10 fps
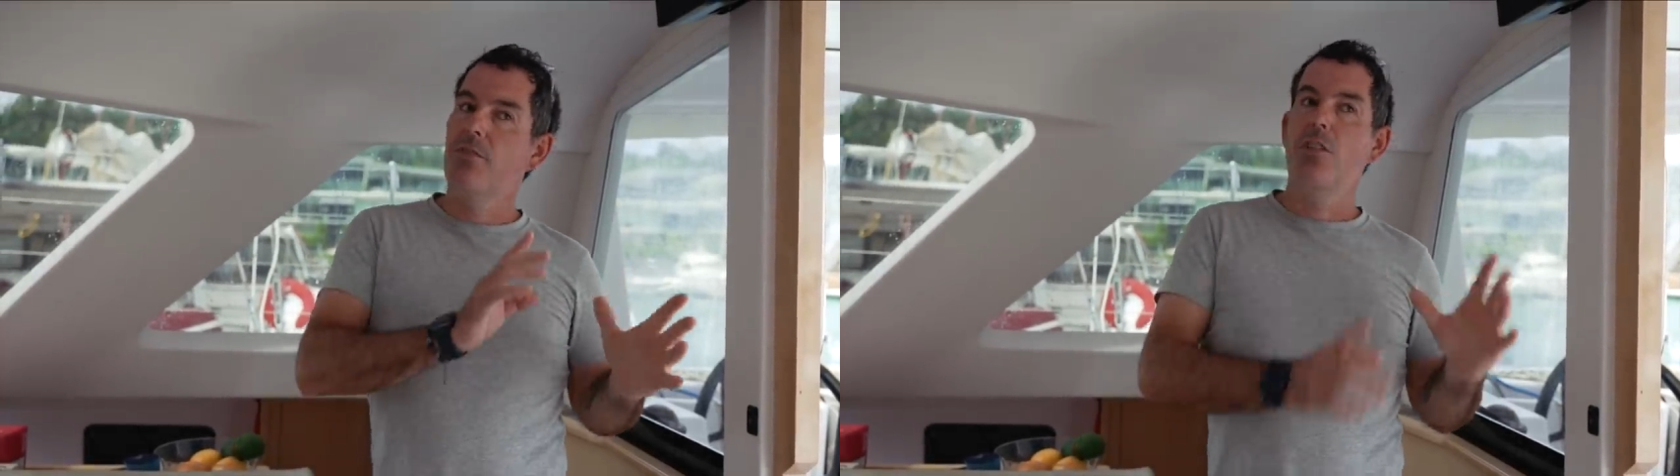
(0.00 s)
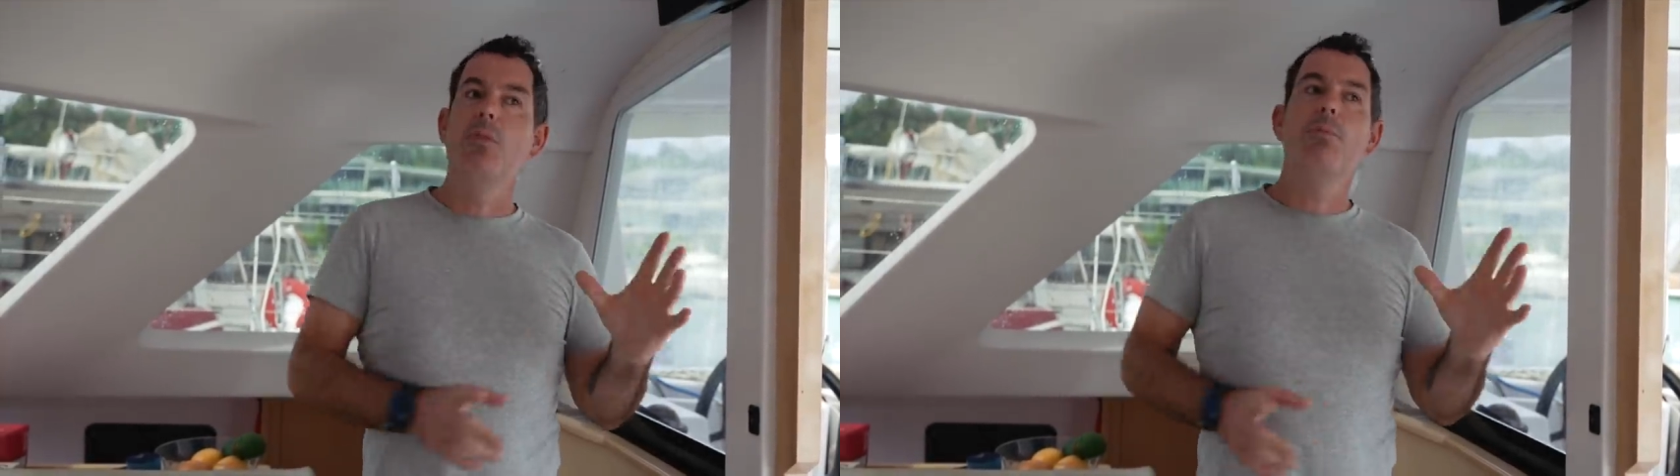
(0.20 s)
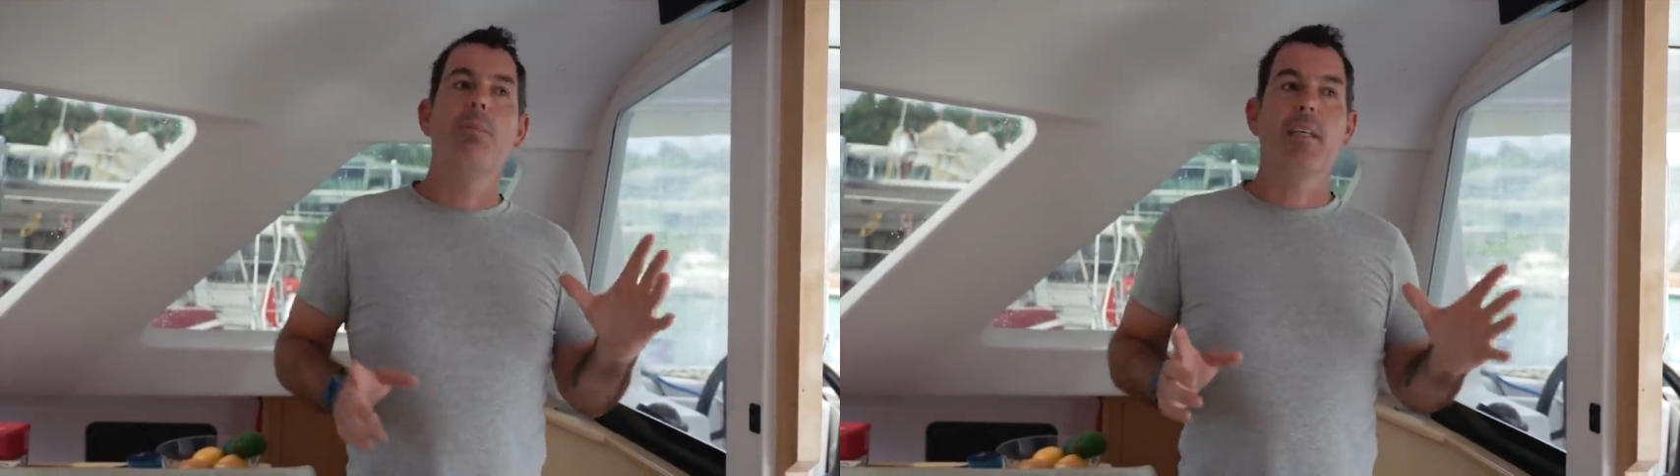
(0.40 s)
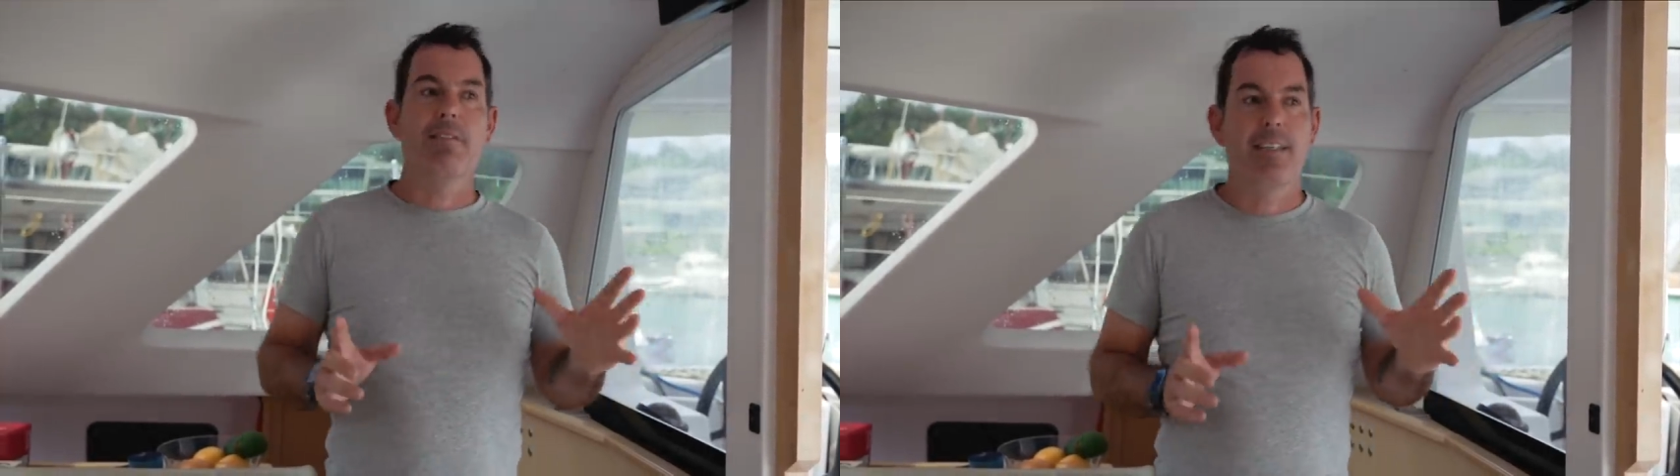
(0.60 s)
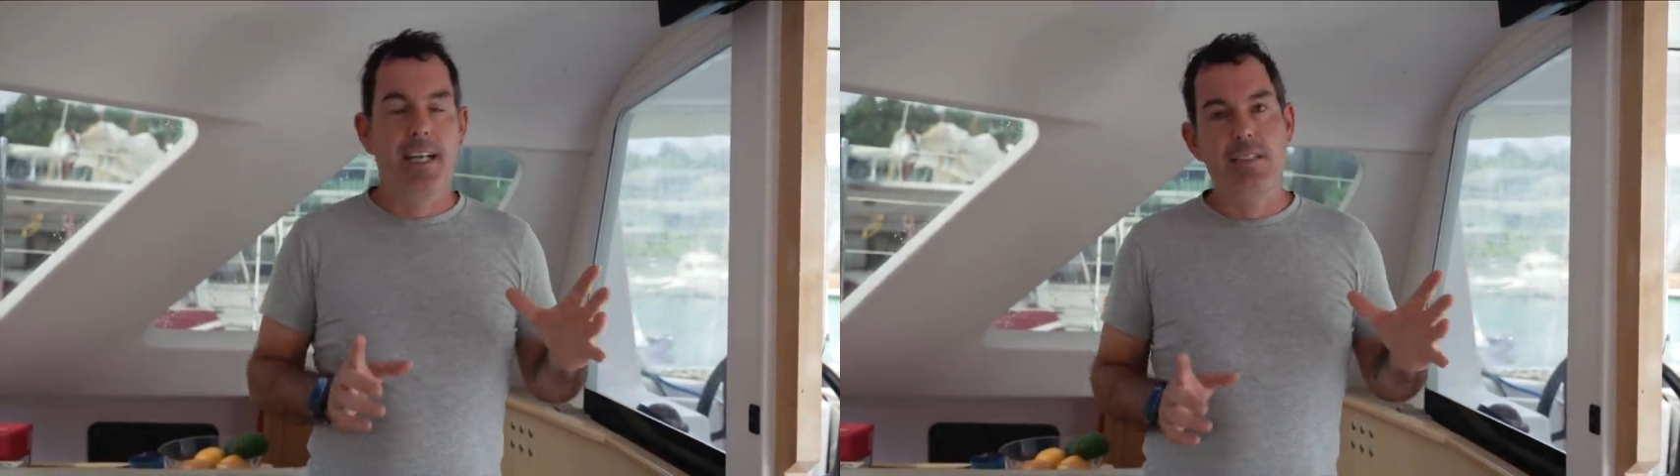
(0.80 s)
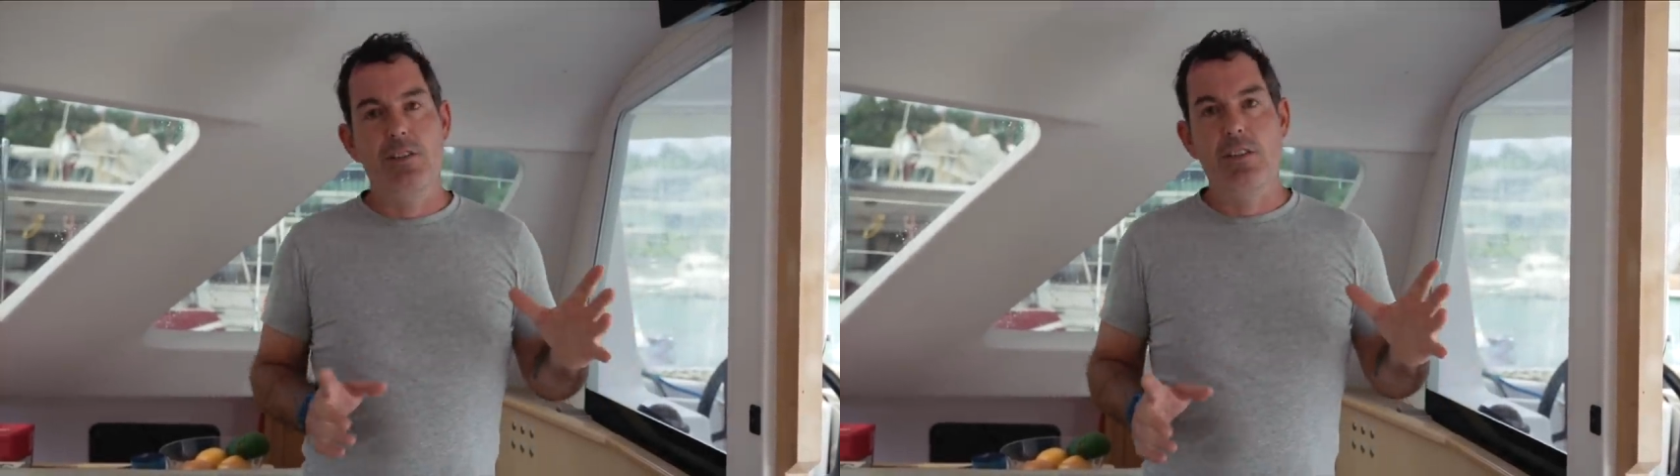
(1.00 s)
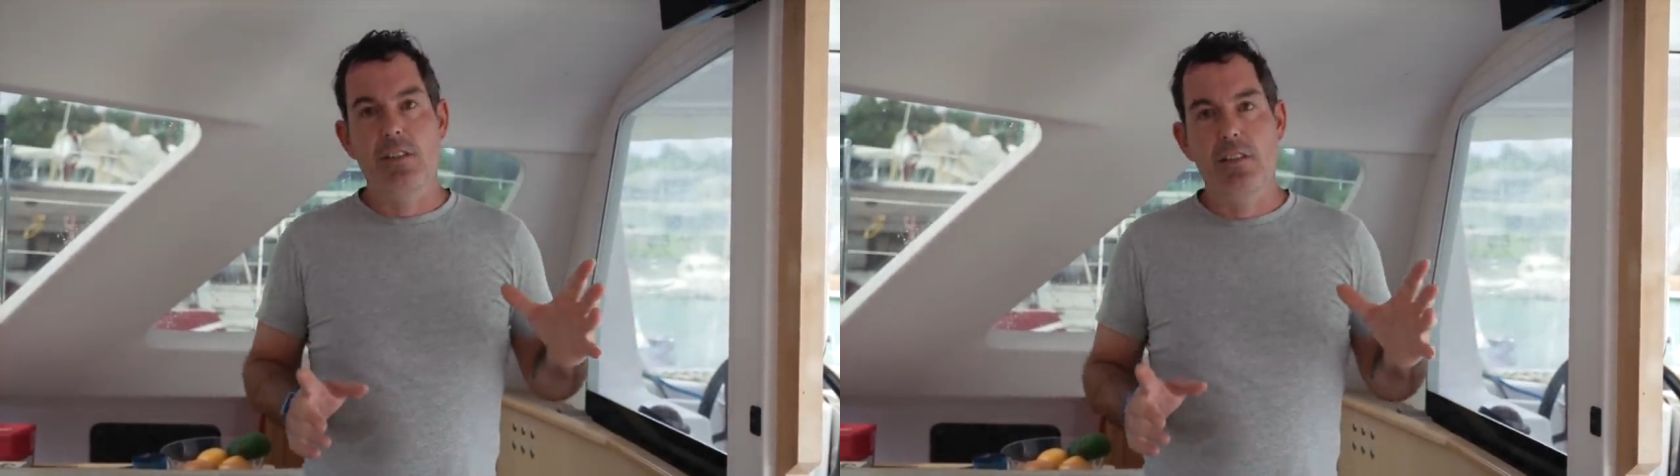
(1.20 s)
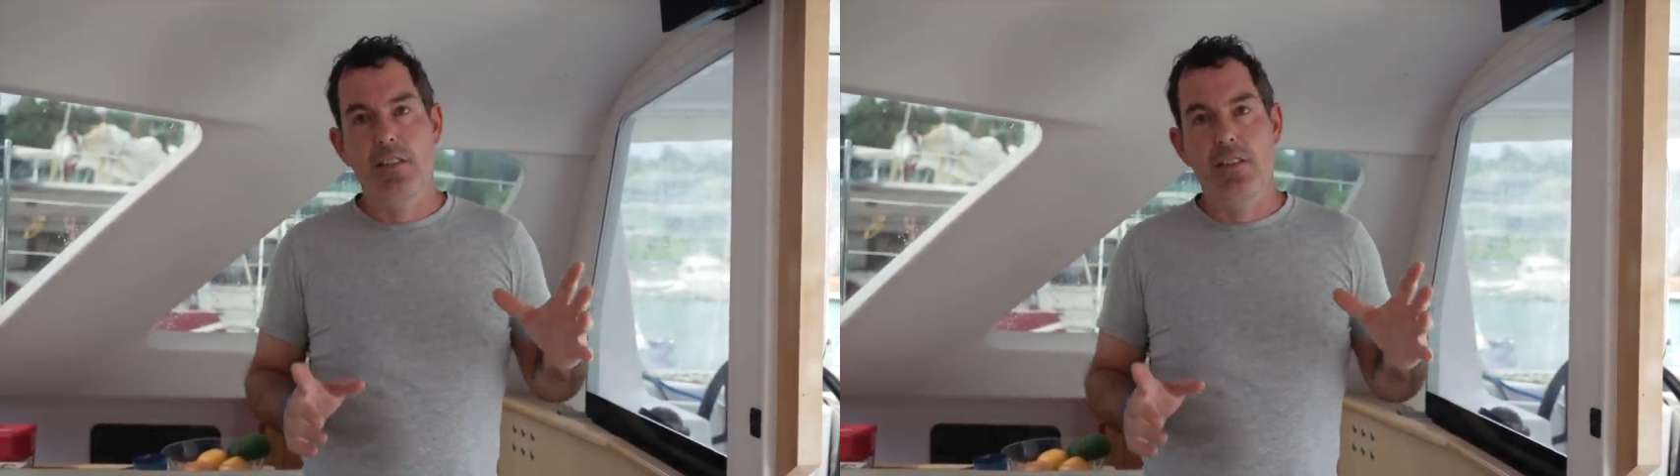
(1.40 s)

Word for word: two bloody great engines in